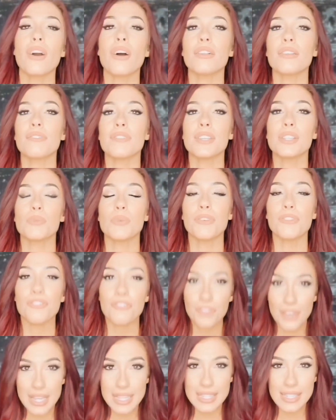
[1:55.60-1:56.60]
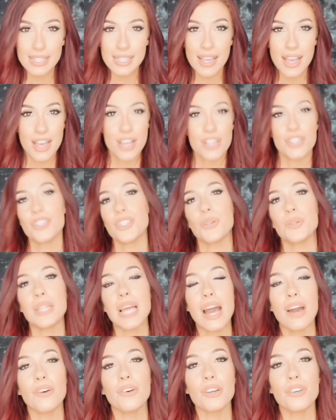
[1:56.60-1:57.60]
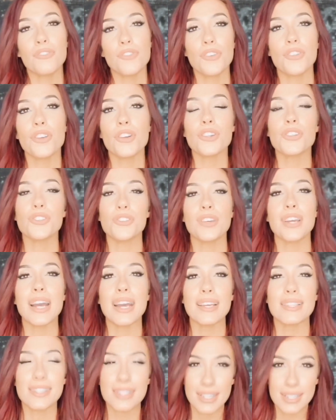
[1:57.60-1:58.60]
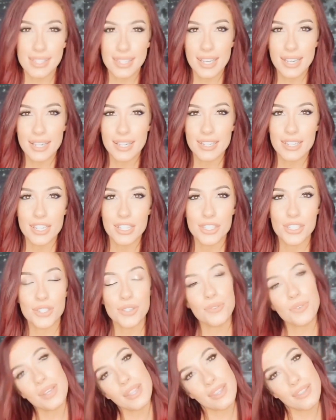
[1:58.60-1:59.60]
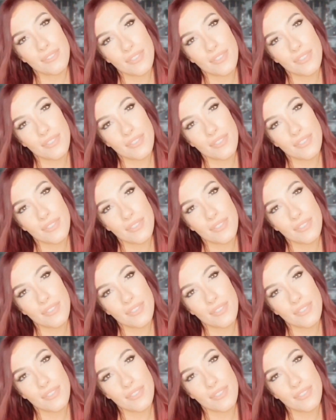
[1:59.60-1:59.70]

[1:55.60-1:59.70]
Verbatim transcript: all of these will fit. So without further ado, you guys, let's get into the